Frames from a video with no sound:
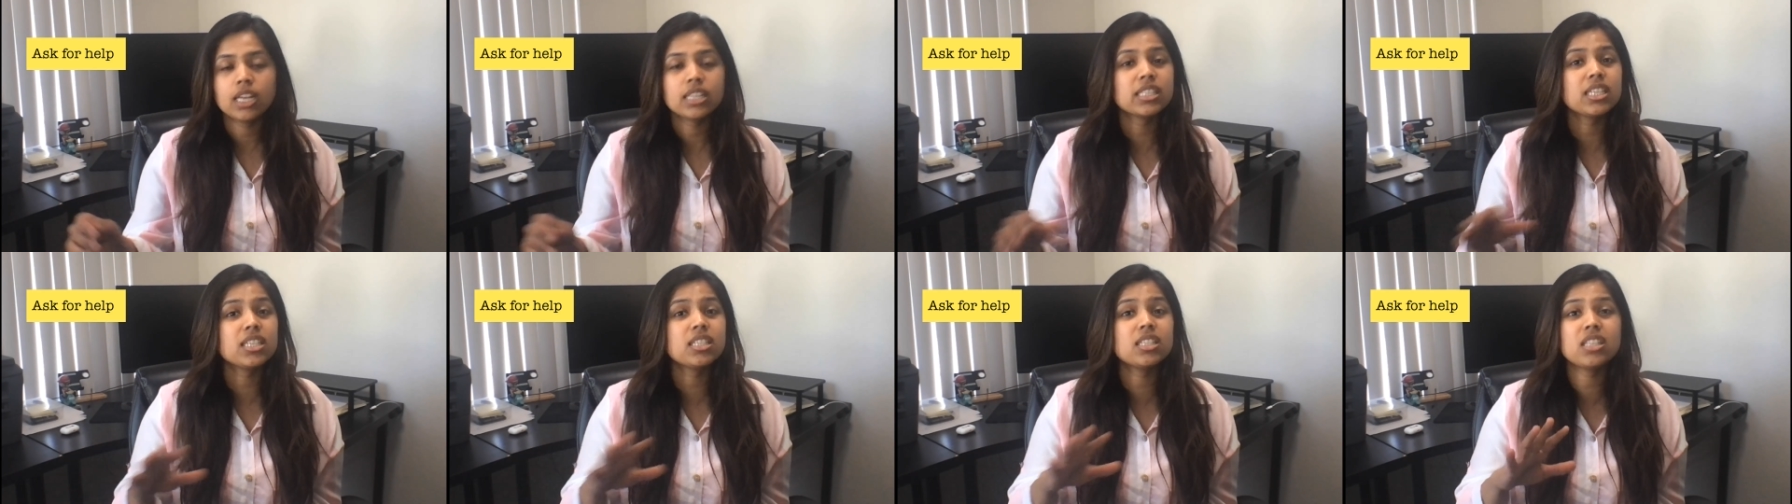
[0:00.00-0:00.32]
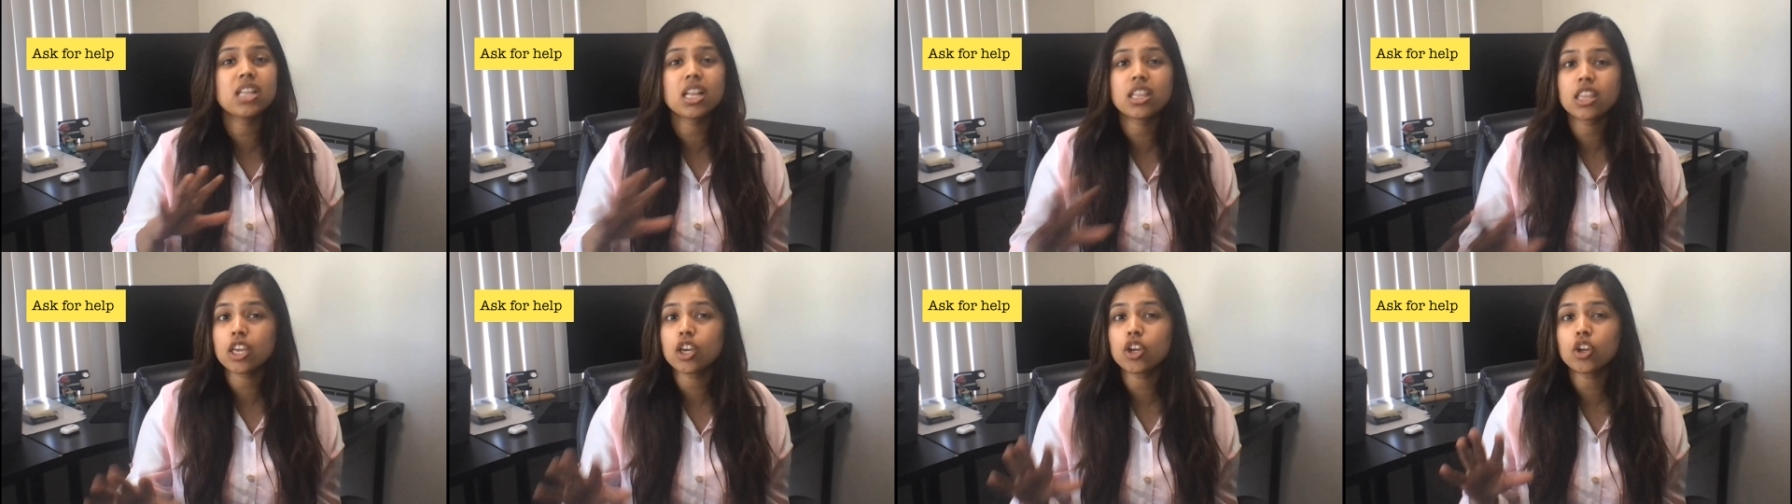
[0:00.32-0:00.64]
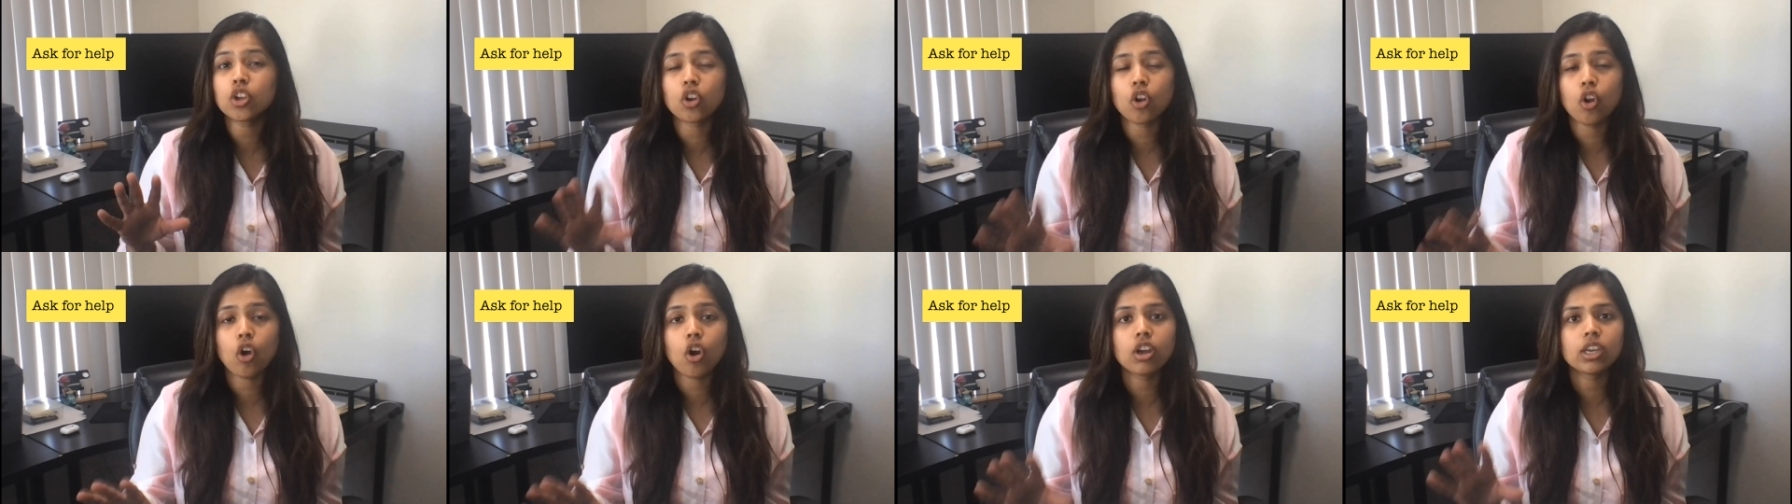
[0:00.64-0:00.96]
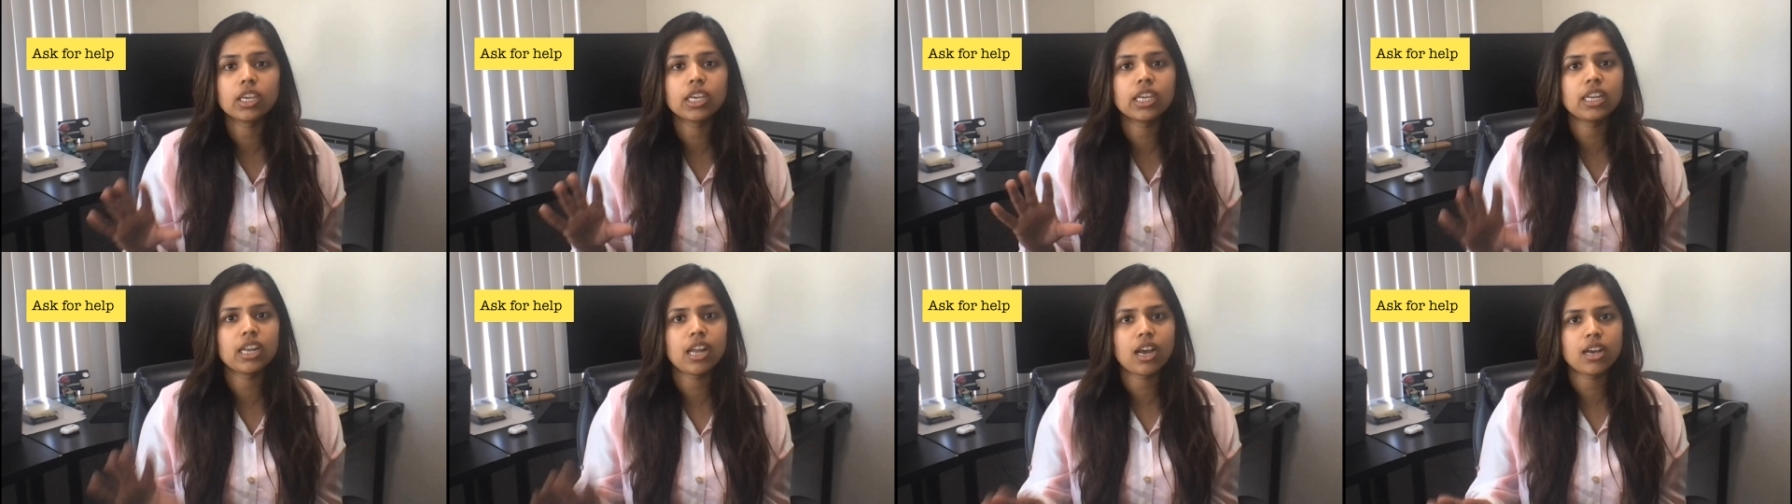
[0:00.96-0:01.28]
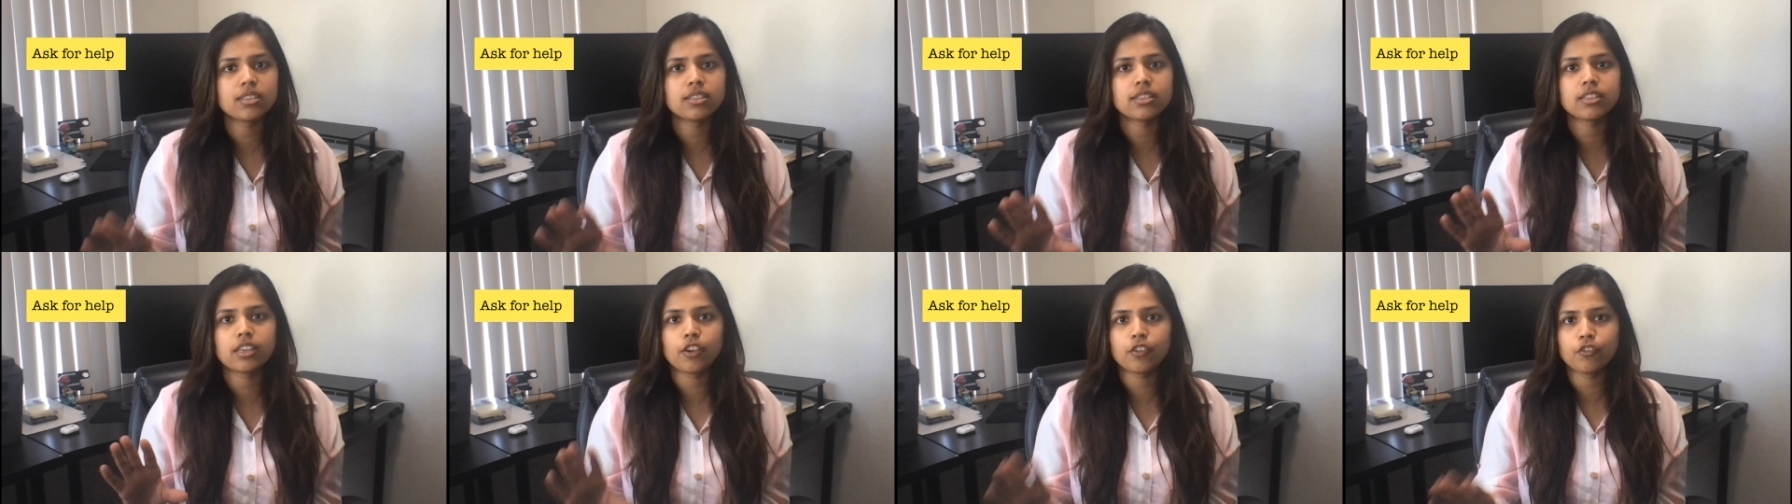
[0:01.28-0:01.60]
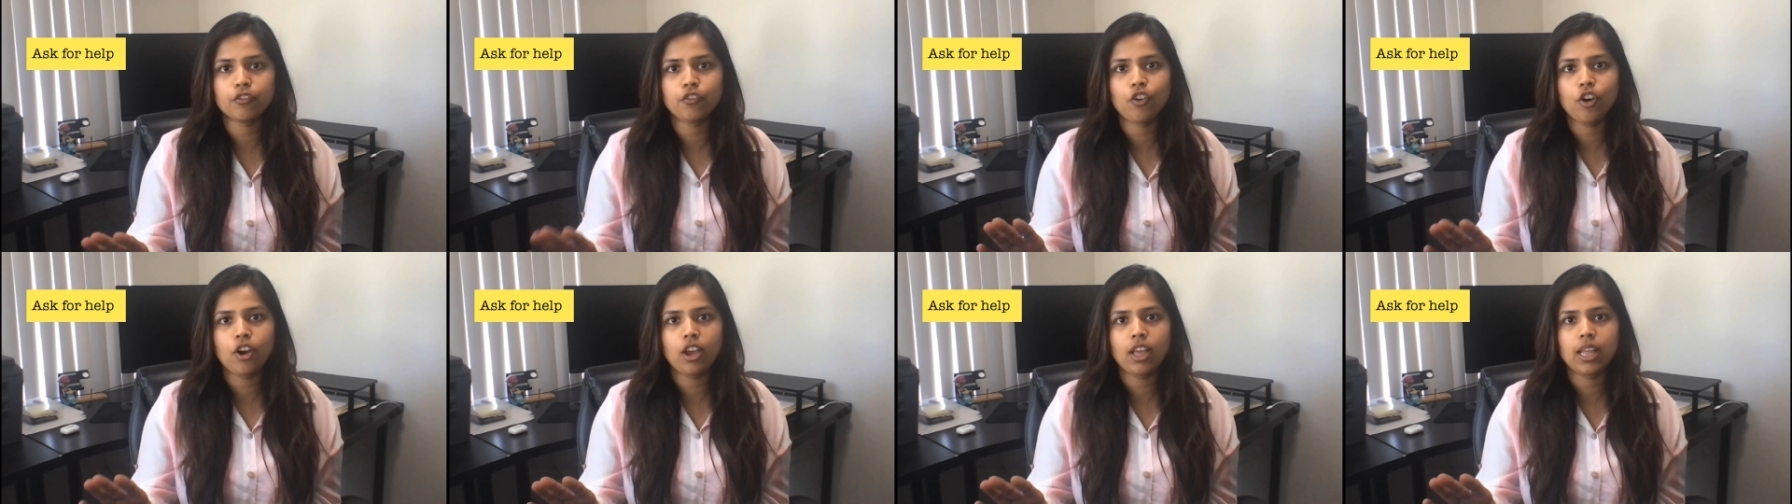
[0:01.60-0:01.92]
There's nothing wrong in asking
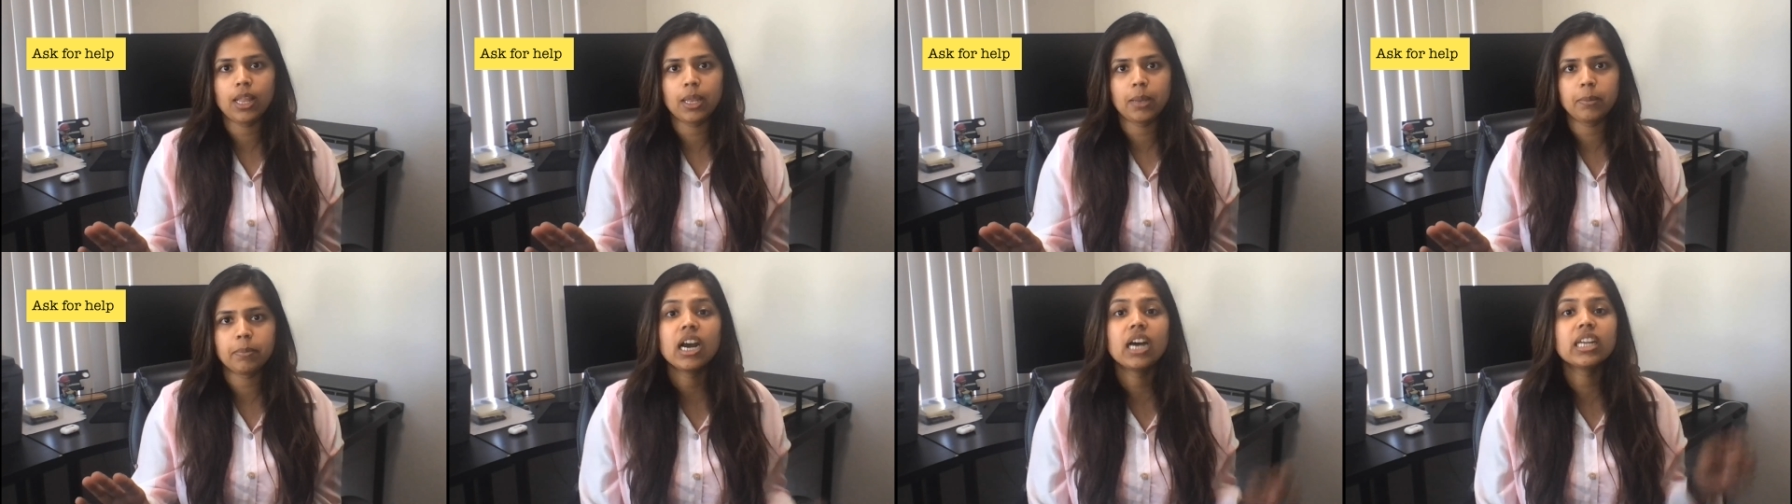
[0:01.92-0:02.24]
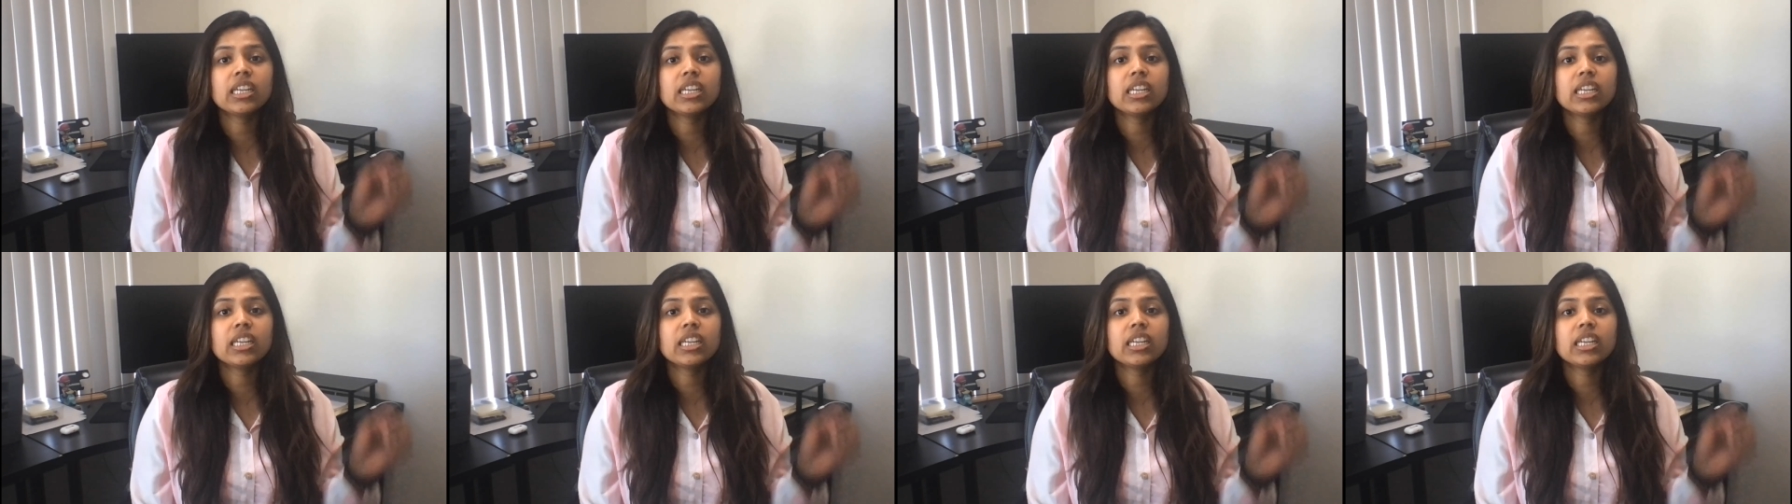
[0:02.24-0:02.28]
for help.